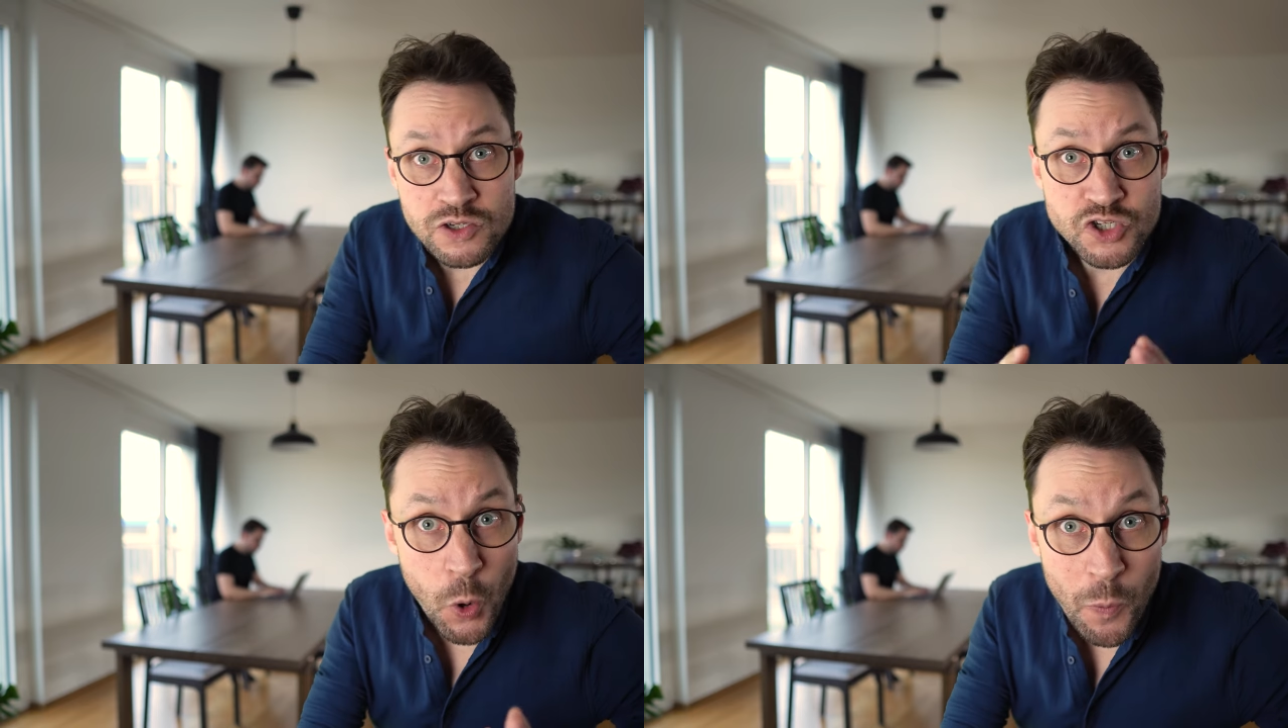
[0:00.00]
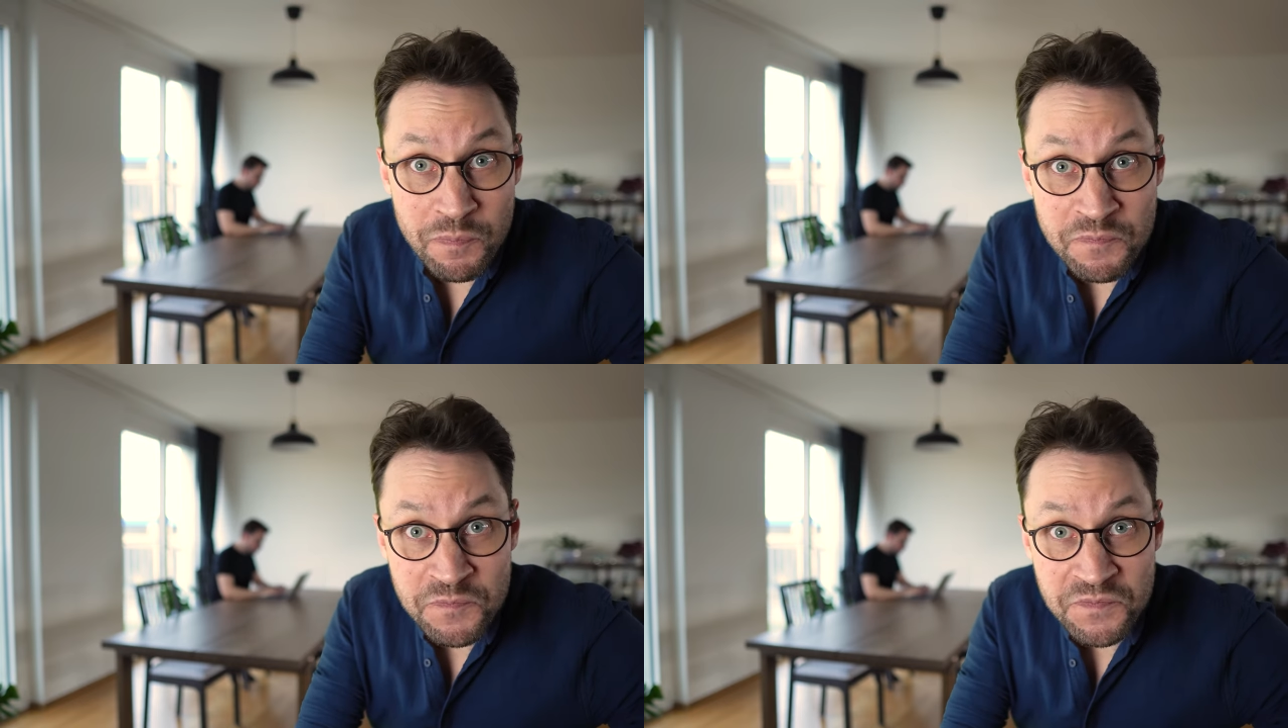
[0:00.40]
So,
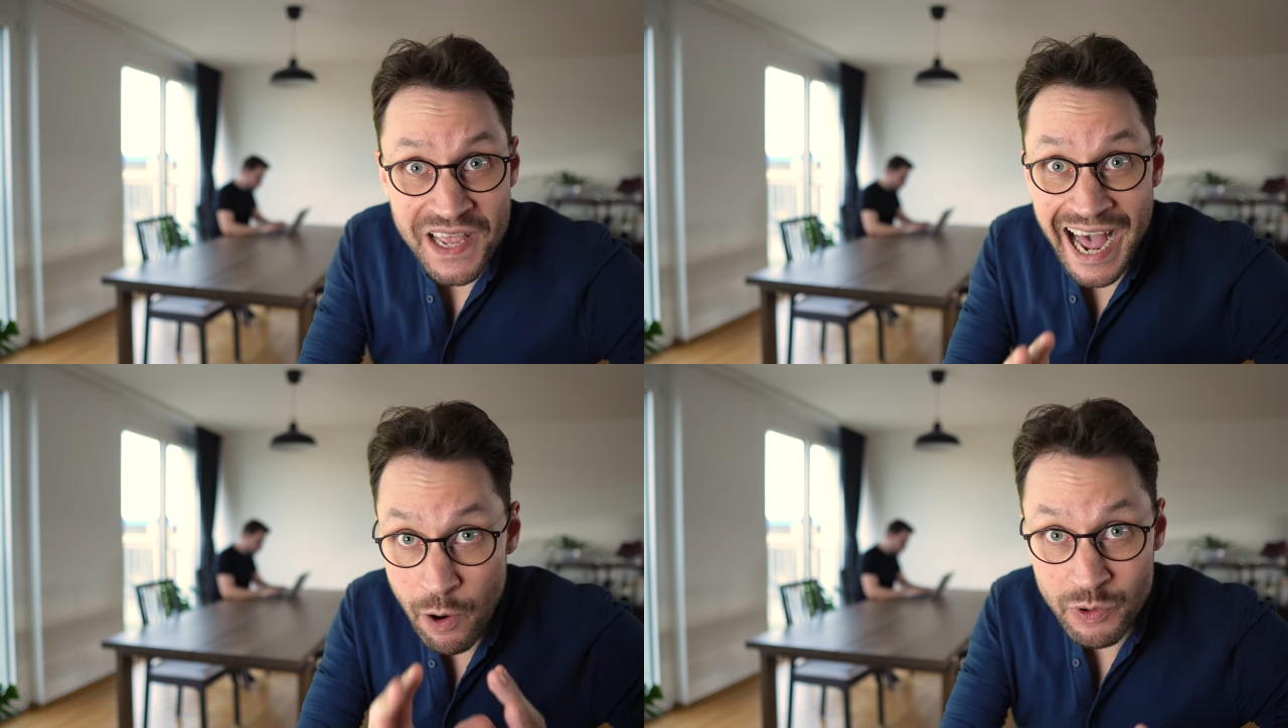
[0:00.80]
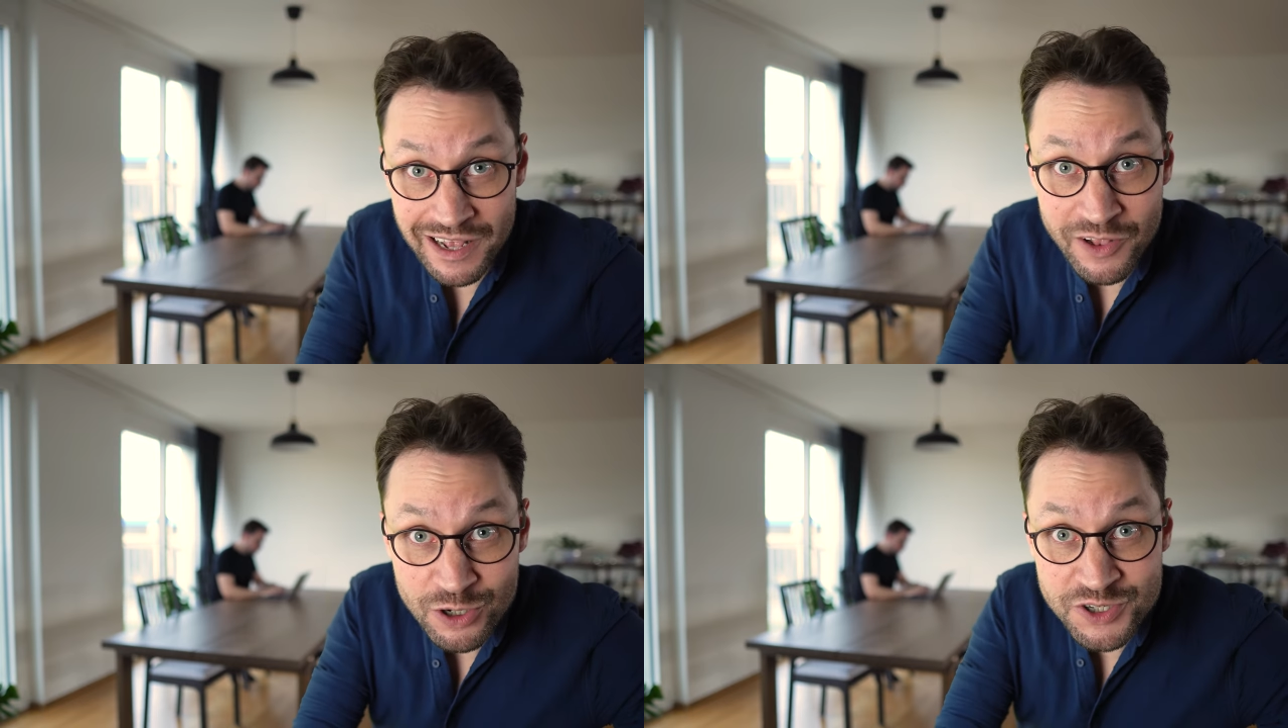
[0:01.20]
how
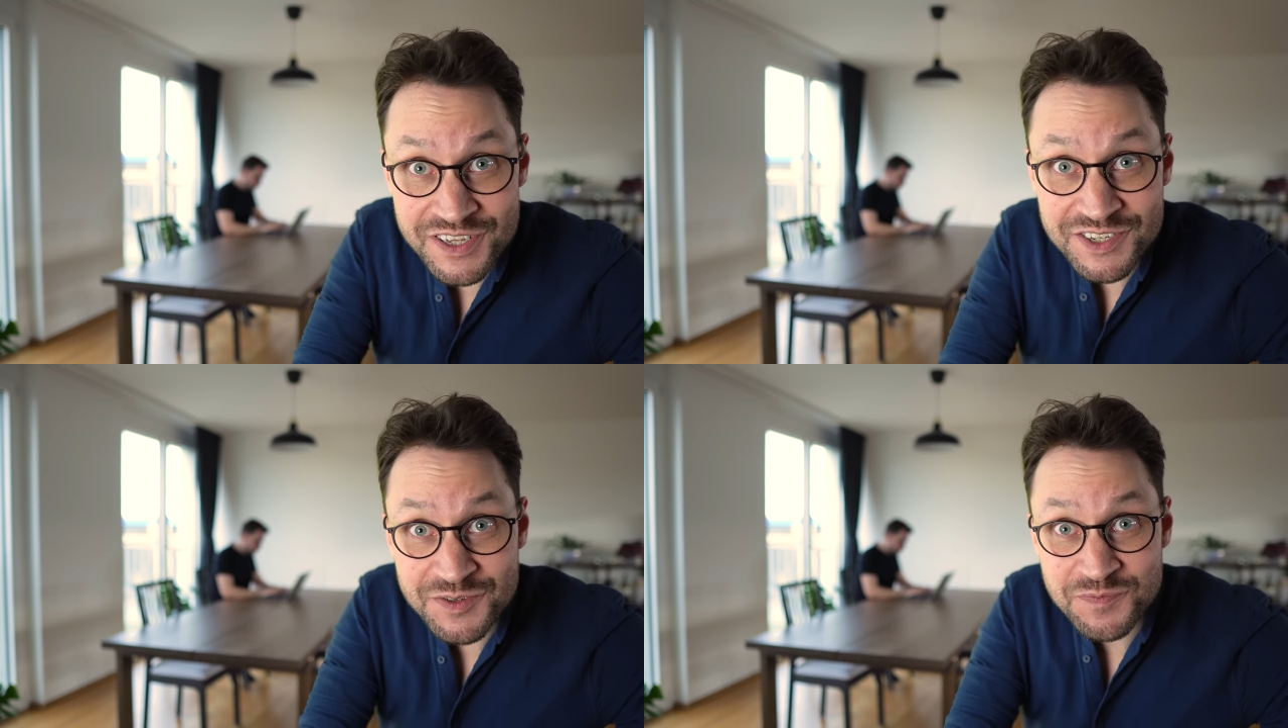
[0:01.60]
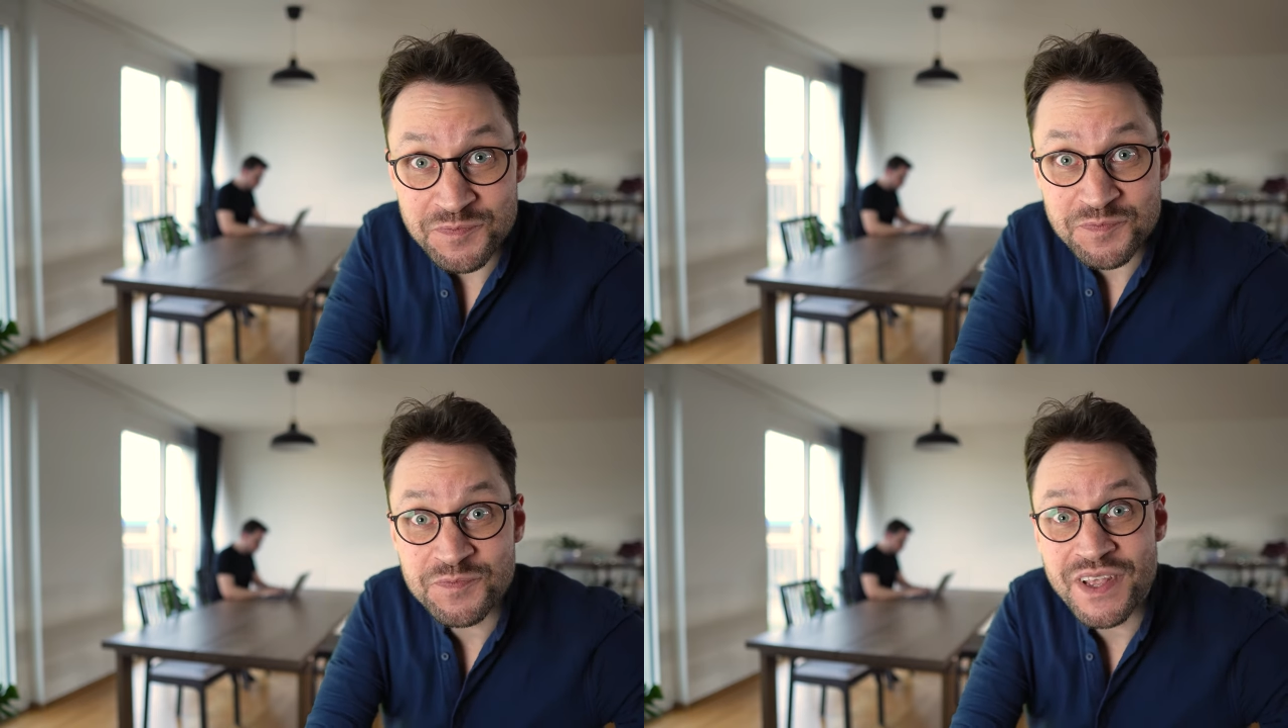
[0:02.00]
will I launch this?